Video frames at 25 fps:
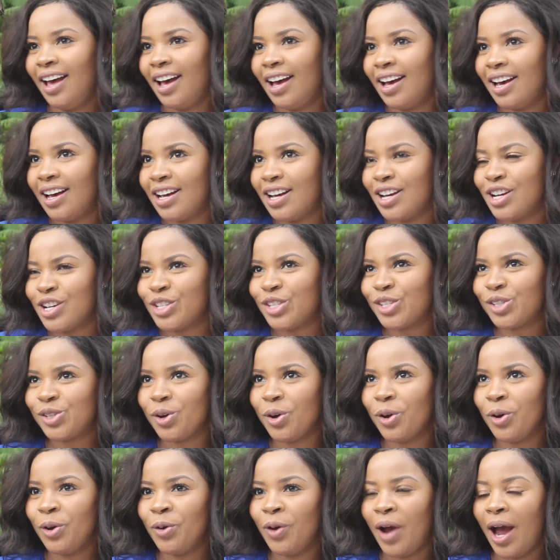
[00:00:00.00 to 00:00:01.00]
Uh,
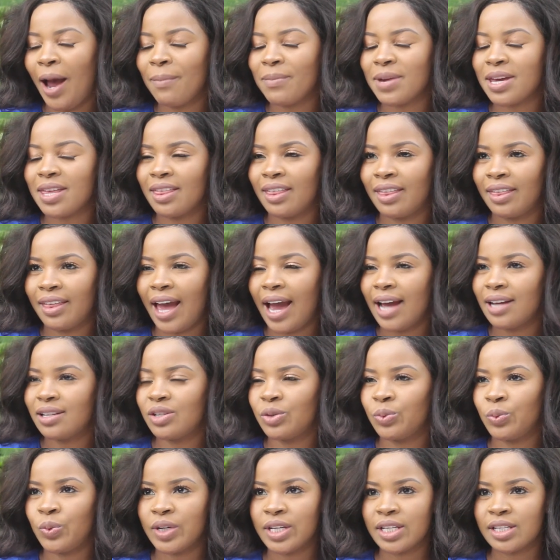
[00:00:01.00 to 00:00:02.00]
so, I mean,
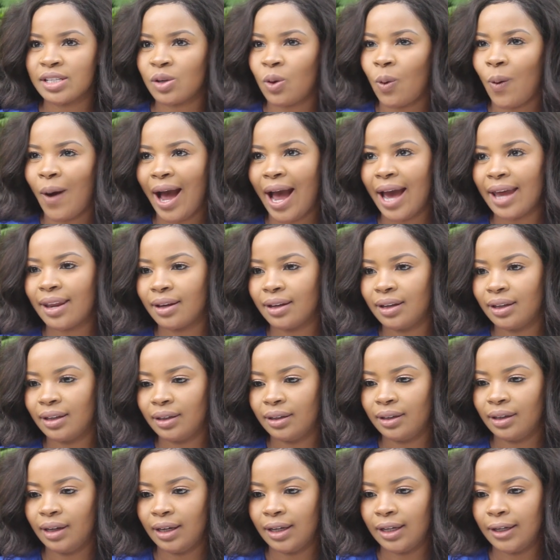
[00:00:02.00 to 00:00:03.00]
that was quite
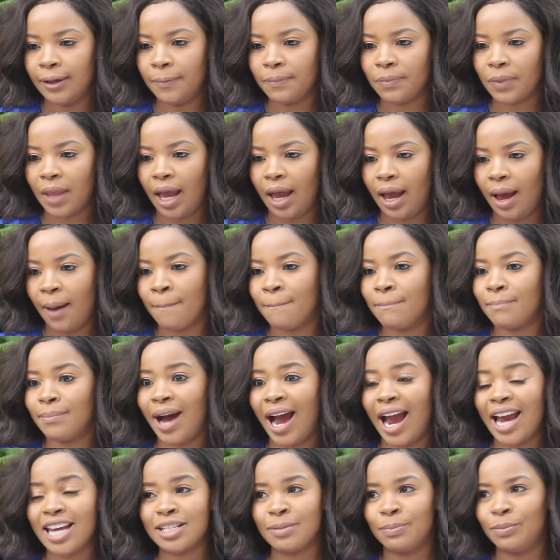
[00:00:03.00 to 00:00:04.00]
a, a, a
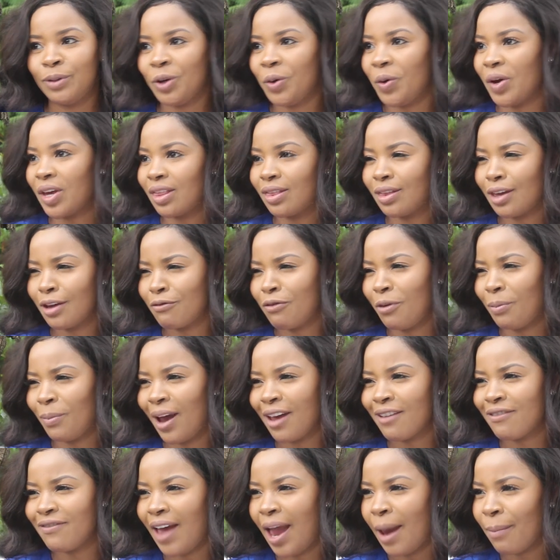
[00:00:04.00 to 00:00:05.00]
mind blowing thing for
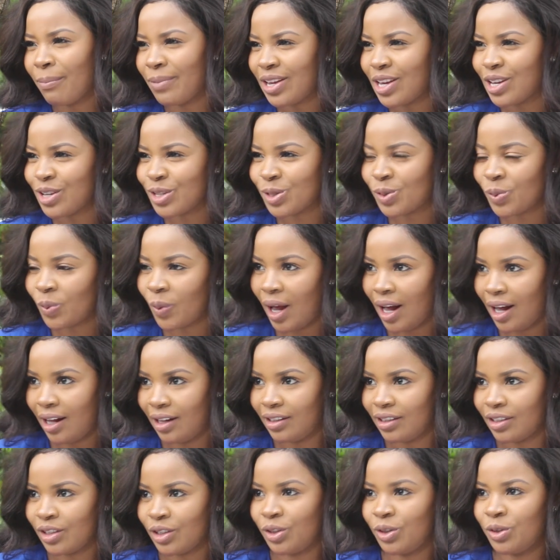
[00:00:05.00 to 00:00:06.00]
my family as
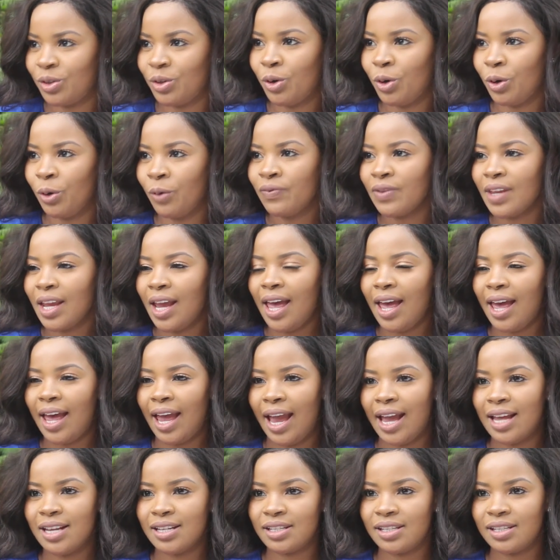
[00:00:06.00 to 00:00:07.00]
well, you know.
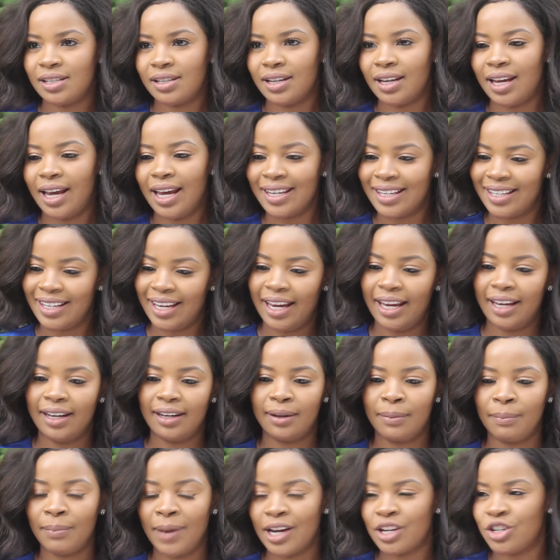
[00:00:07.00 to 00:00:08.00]
And
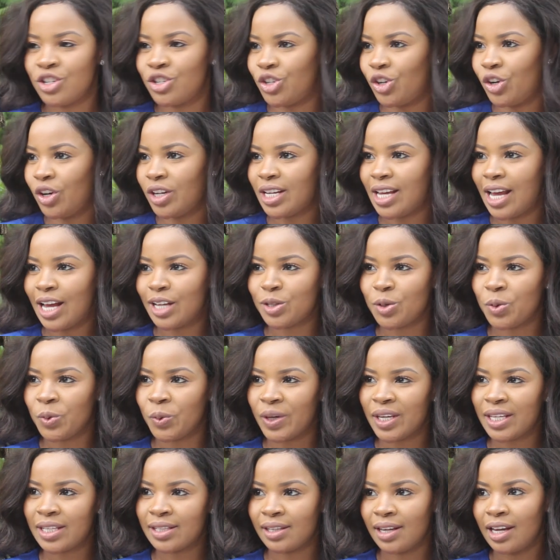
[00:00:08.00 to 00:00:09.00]
again, my journey has
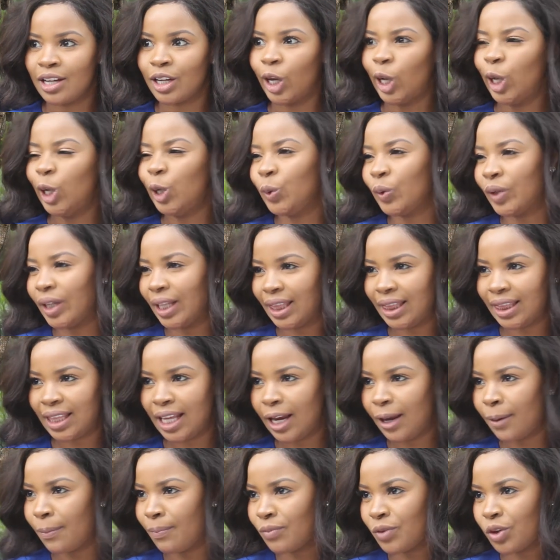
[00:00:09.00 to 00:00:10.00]
always included
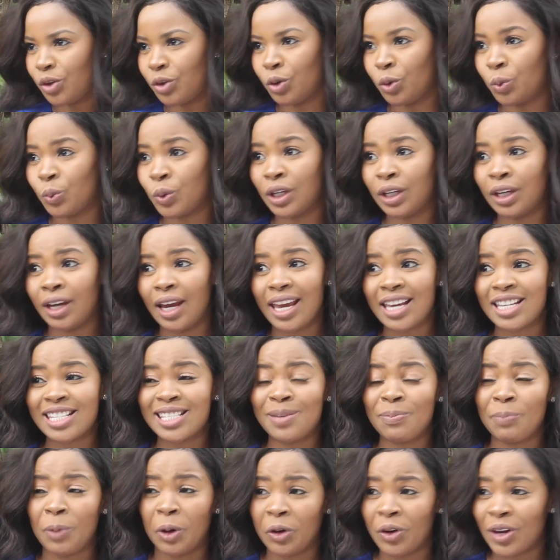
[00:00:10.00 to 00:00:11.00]
them. You know, we
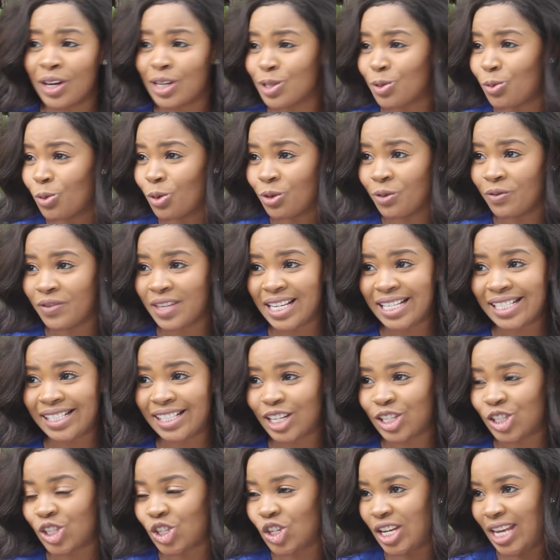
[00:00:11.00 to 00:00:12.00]
experience all of these
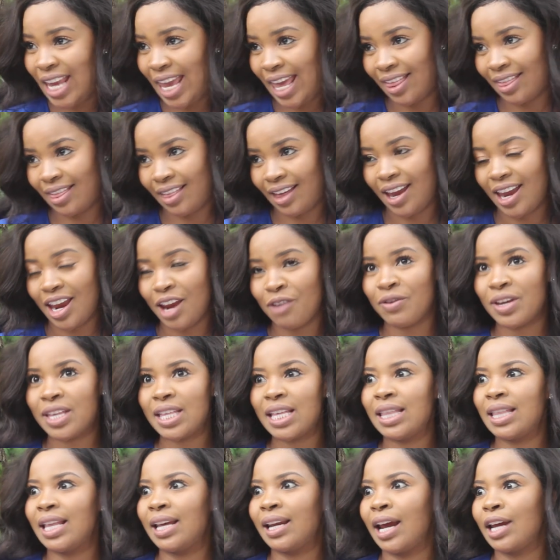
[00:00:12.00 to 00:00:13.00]
things together.
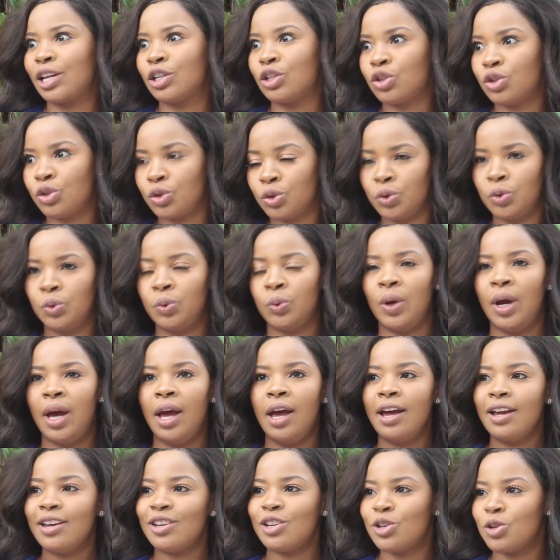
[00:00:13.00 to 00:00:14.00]
Everything that I do,
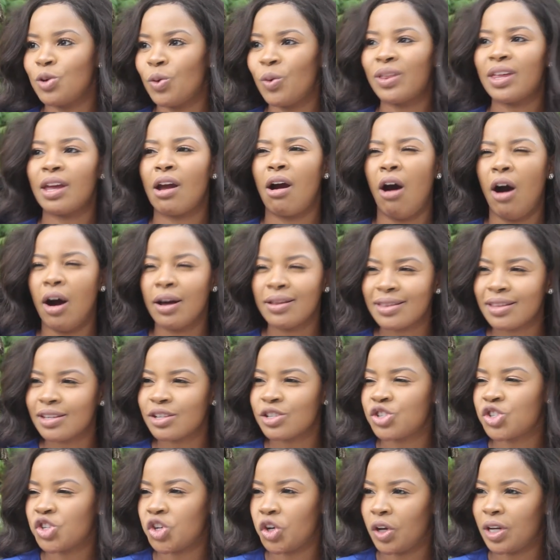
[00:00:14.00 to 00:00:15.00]
you know, they're on
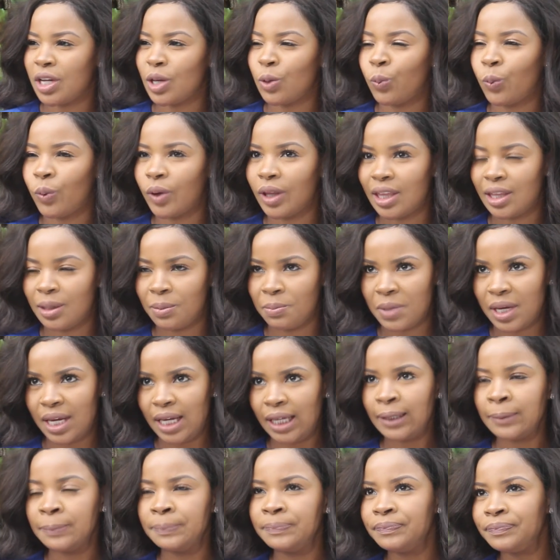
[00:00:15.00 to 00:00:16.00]
this journey with
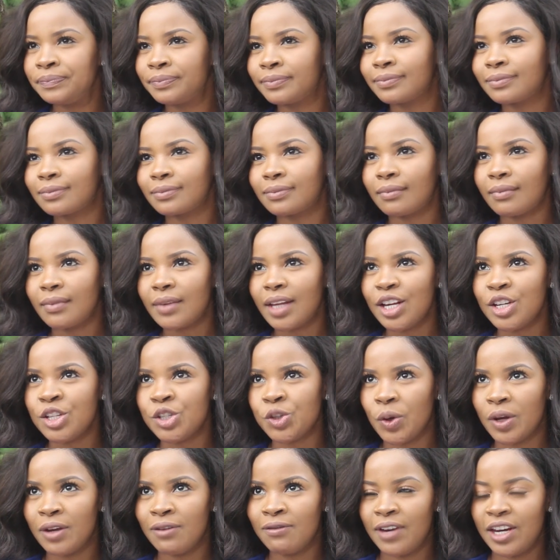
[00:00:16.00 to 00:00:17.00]
me.
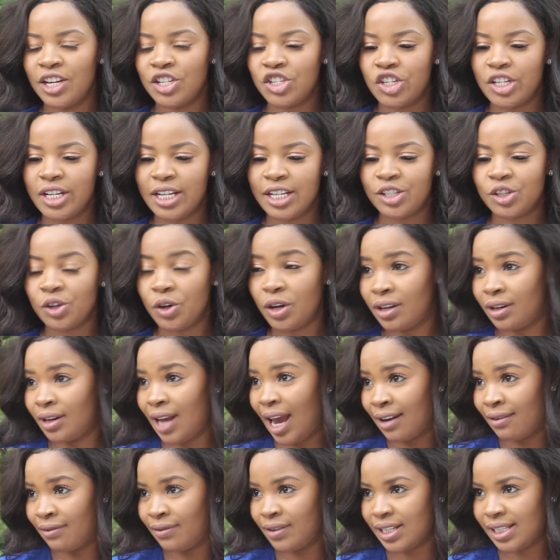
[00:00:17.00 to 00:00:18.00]
So eventually, so in
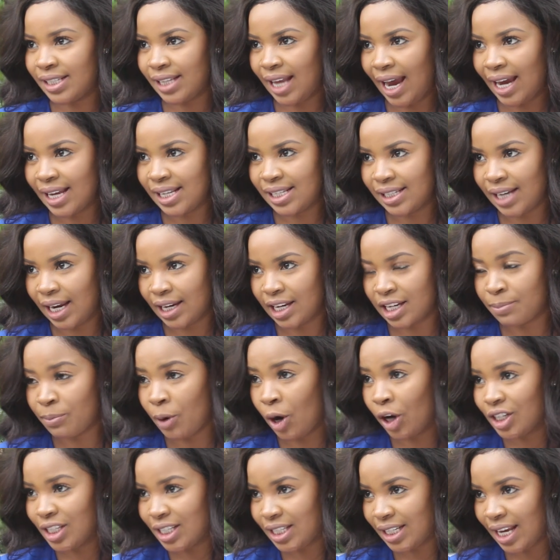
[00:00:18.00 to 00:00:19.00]
adverts, I studied
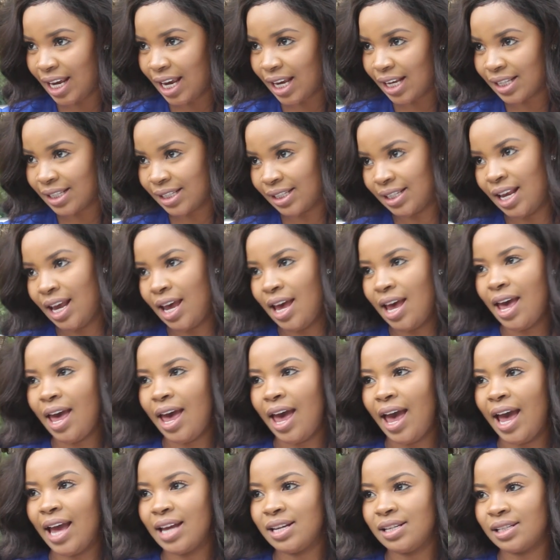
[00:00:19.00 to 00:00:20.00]
politics
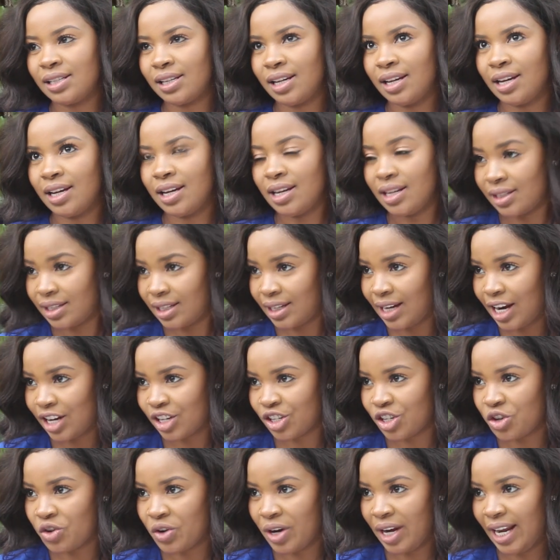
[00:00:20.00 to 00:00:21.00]
and uh,
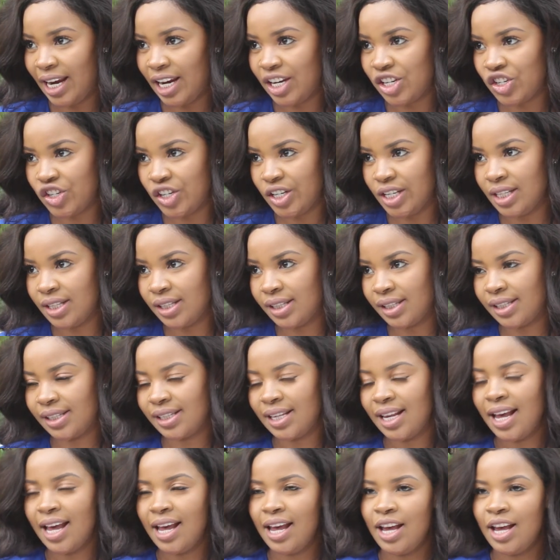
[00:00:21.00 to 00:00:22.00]
international relations.